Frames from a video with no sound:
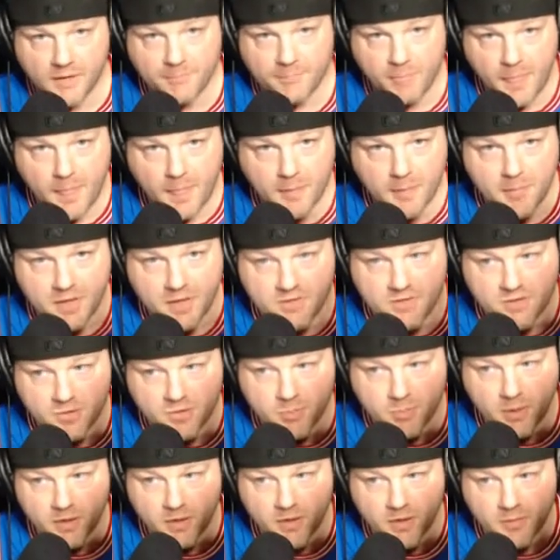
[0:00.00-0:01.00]
Amazing
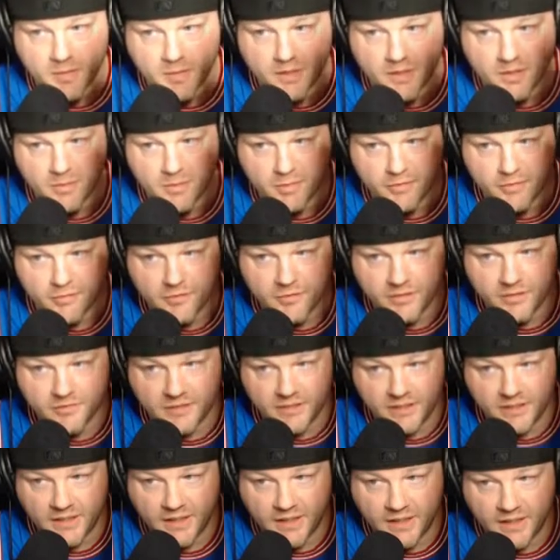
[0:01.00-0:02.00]
Spider-Man
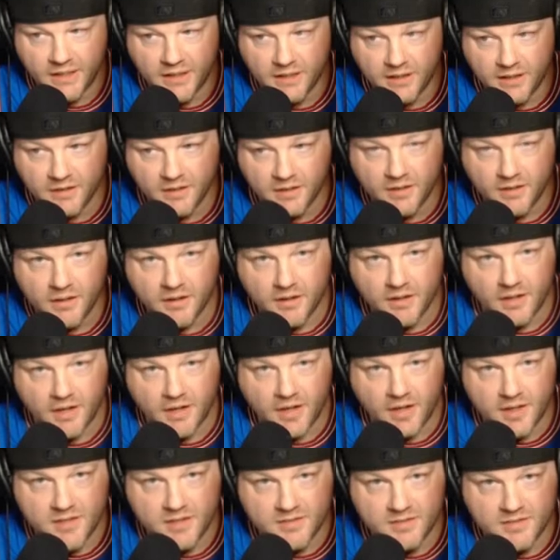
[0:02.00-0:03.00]
#58.
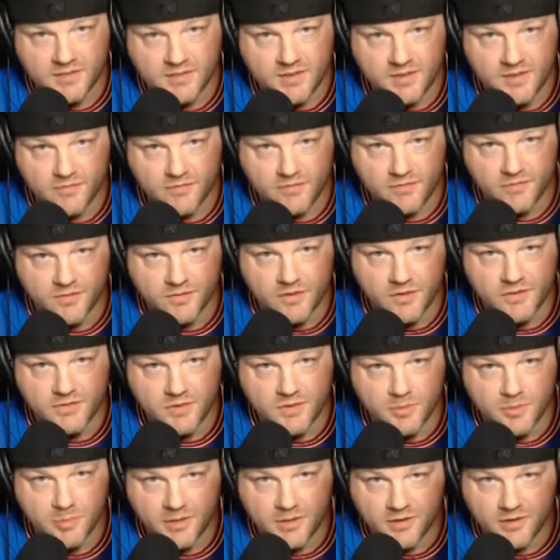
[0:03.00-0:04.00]
This is the first
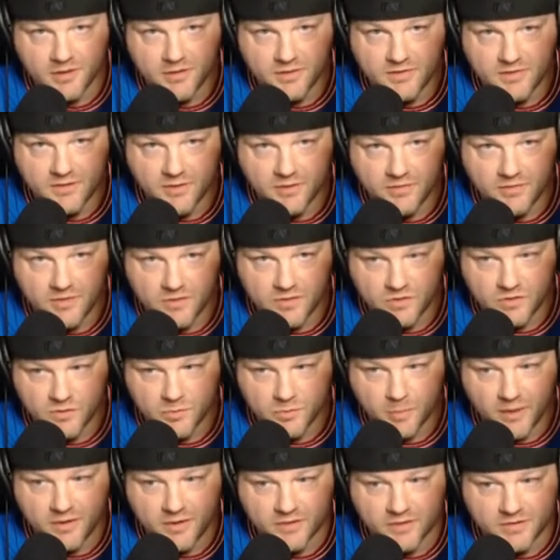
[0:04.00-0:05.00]
appearance of the
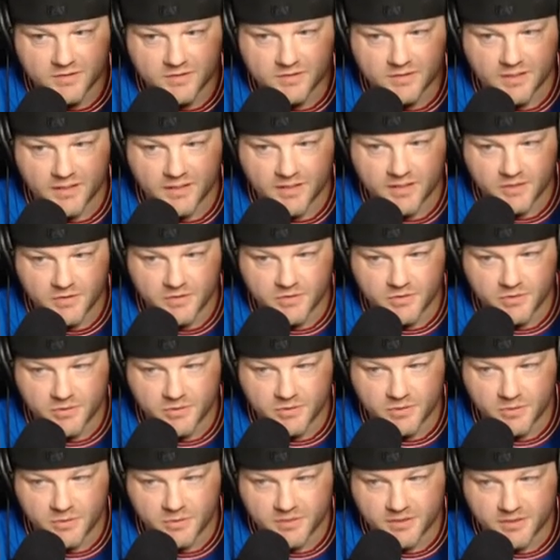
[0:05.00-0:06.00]
Spider Slayer
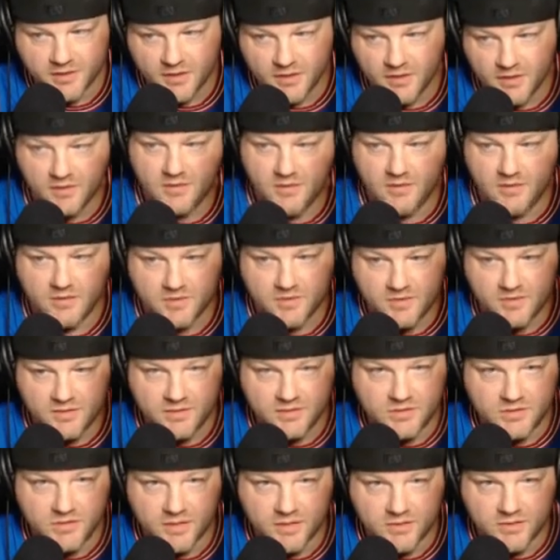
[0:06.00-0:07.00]
suit. You can see
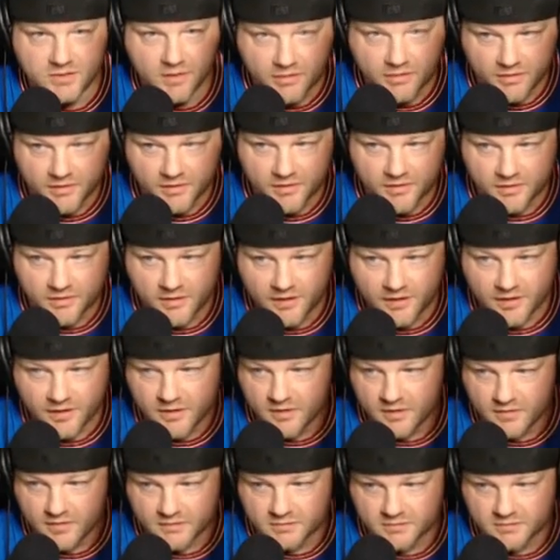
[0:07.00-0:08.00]
Jay Jonah in there,